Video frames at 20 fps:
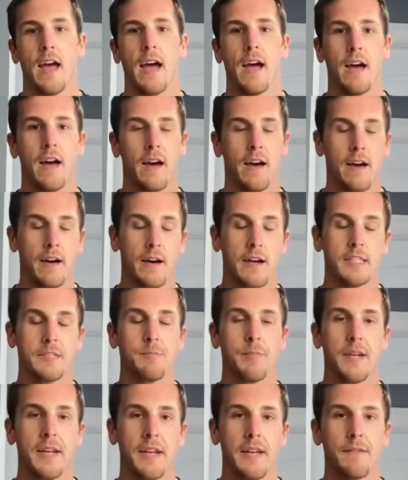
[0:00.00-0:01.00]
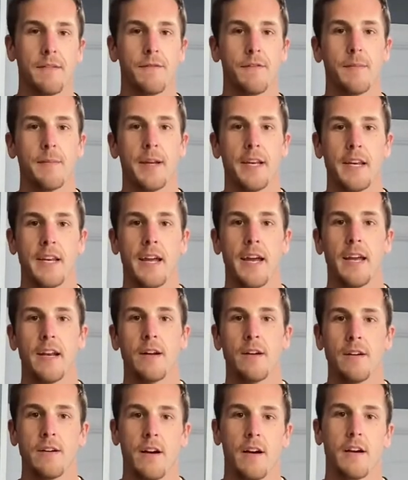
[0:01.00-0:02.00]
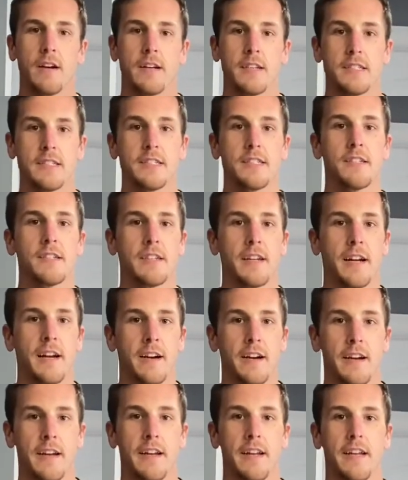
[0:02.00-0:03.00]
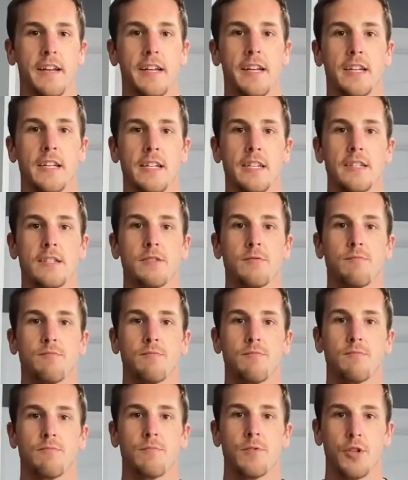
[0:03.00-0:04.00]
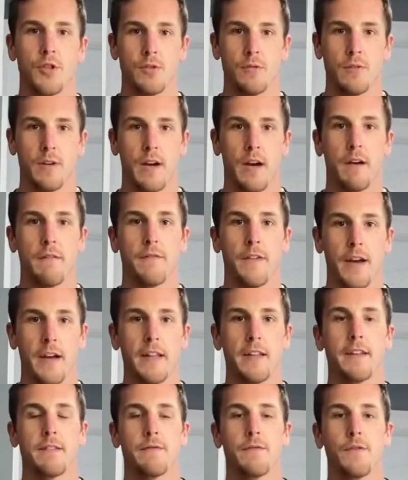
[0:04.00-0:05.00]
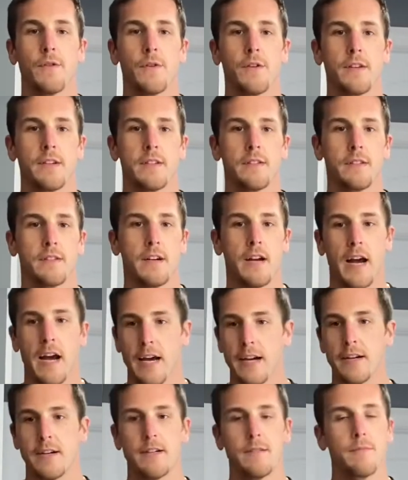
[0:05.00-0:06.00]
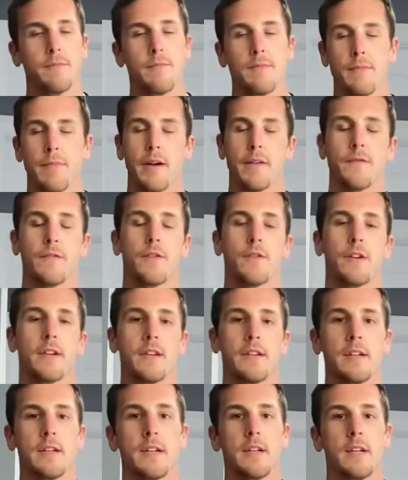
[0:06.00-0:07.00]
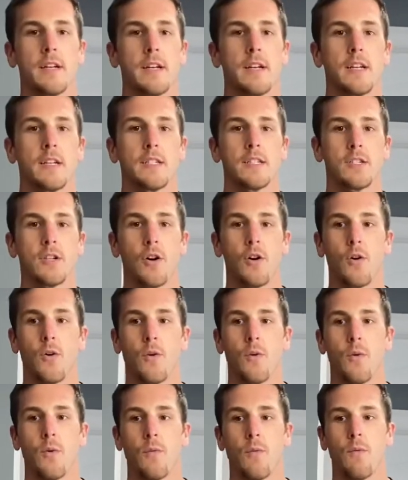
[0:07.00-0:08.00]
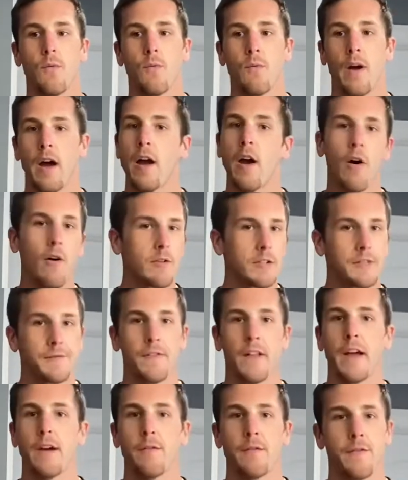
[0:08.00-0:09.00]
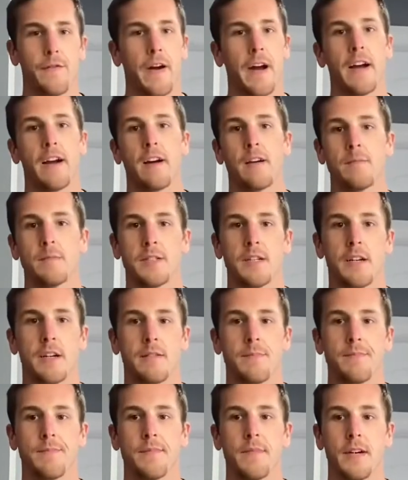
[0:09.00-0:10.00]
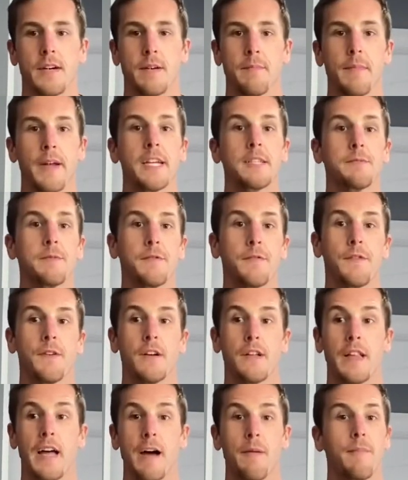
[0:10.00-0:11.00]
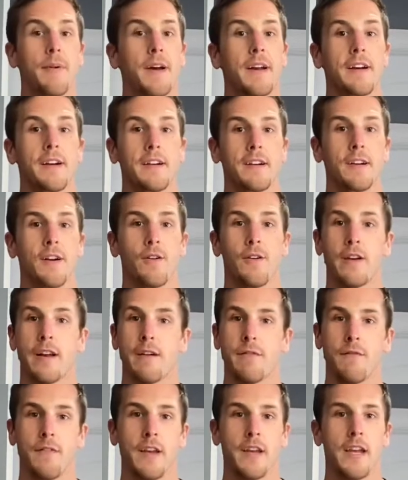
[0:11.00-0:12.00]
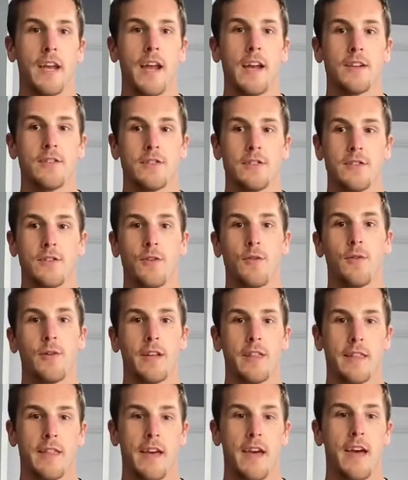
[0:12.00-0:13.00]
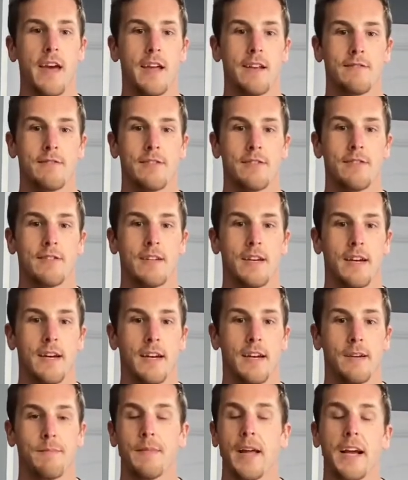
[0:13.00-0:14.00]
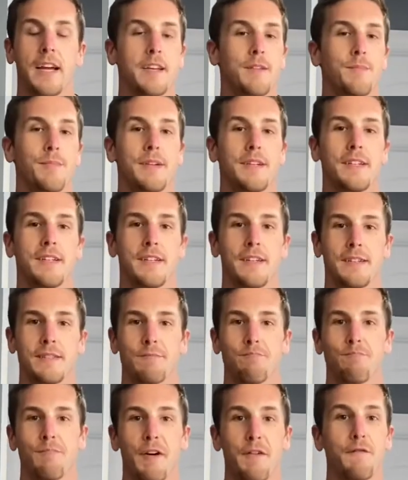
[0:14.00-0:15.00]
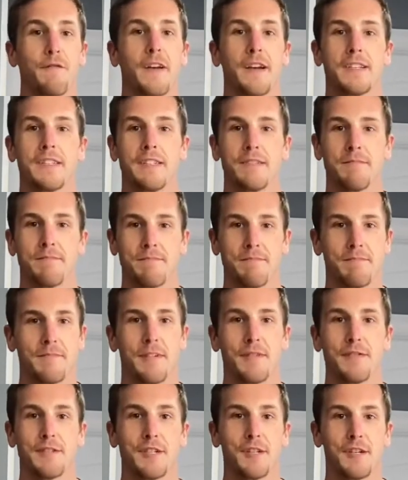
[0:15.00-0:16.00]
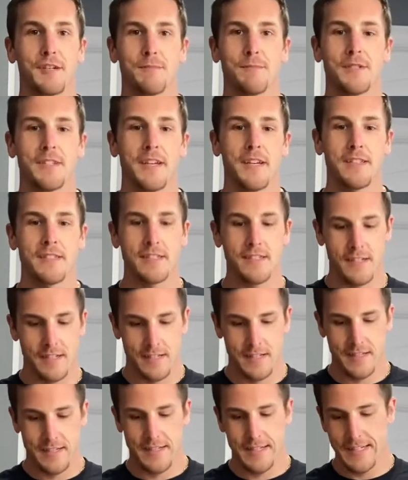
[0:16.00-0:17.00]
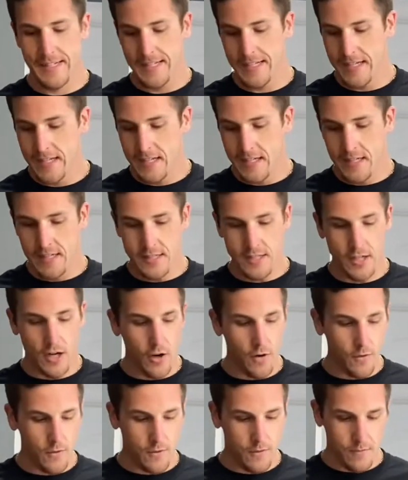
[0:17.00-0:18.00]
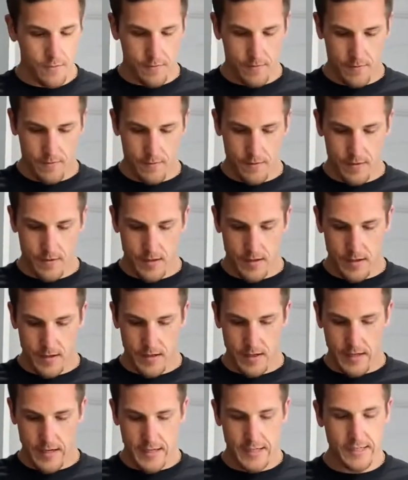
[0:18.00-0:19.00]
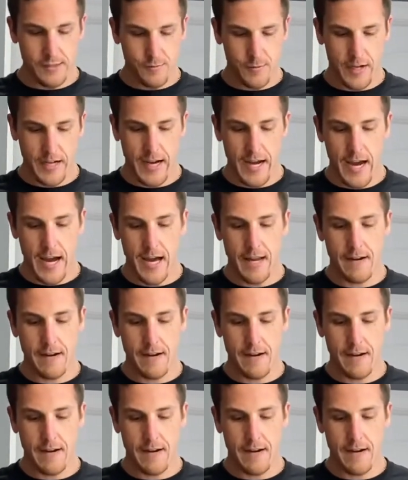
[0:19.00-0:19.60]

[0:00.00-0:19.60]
uh, us being from Indiana, our concealed carry is uh, valid in Florida or honored by Florida. So I always fly with firearms there. Uh, makes me feel a lot better going on vacation, knowing that uh, I'm not going to be a victim of a circumstance. So Here's what I got.